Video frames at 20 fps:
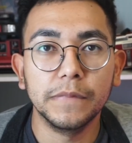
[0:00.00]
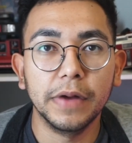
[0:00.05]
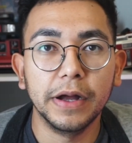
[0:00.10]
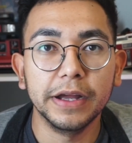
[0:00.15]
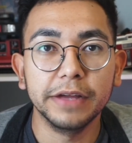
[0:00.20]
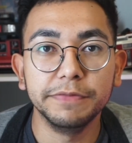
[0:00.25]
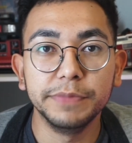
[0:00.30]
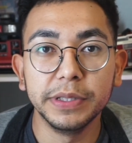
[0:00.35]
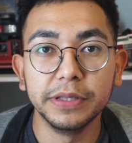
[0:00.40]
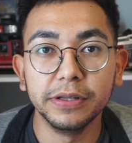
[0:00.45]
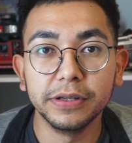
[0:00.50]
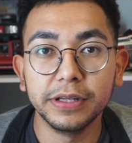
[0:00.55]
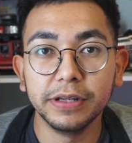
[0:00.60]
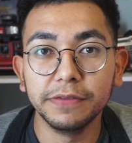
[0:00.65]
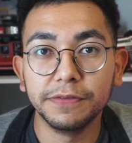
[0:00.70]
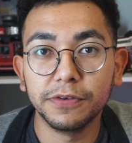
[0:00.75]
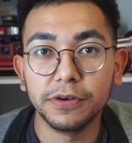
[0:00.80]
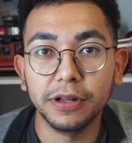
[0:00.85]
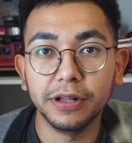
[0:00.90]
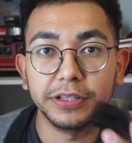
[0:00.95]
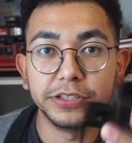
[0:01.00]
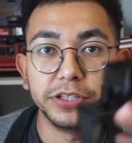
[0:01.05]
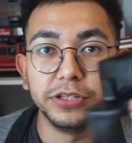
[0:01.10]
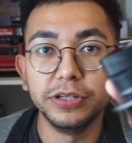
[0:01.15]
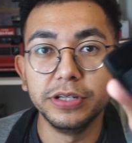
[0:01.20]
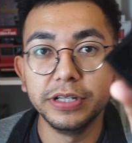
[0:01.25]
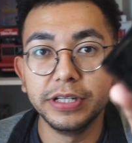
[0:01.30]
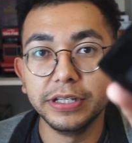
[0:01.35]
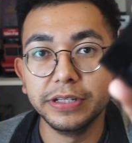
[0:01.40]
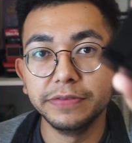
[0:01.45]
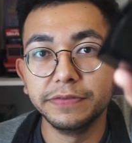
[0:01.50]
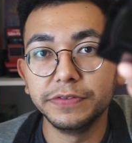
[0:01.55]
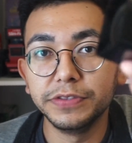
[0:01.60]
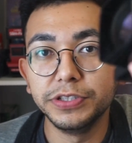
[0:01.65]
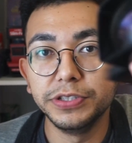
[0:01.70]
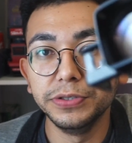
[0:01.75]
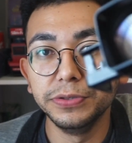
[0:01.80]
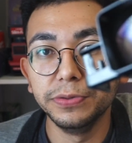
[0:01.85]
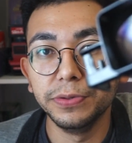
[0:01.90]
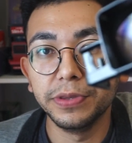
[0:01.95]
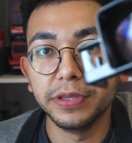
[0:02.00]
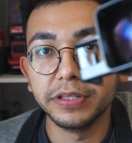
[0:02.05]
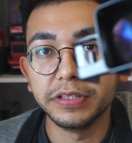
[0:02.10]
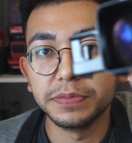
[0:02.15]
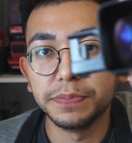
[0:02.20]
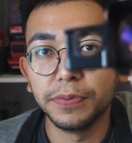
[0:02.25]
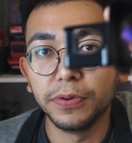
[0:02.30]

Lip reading: I've been looking for an alternative to this